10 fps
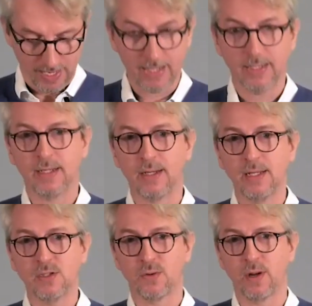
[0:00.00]
And in
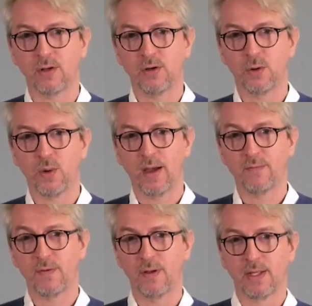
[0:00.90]
Israel, you
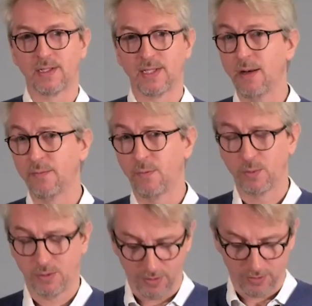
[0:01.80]
have 10
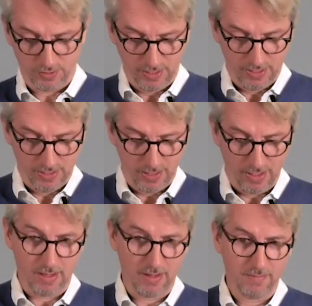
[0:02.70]
floaters,
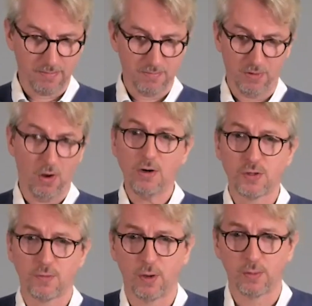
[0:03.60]

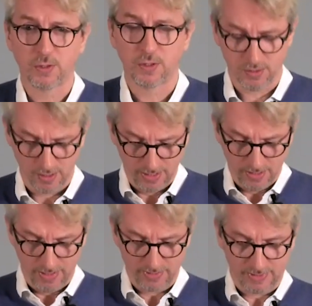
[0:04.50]
larger floaters,
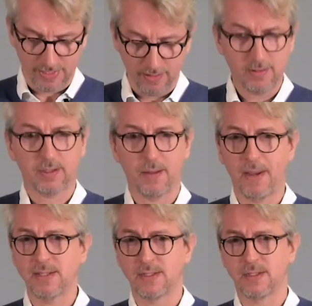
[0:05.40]
and still the
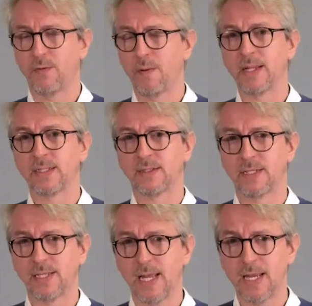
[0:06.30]
capacity remains
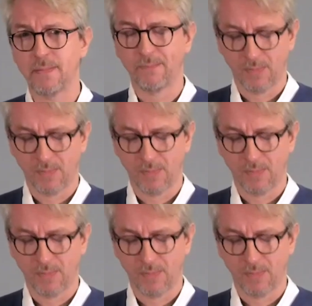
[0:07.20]
the same.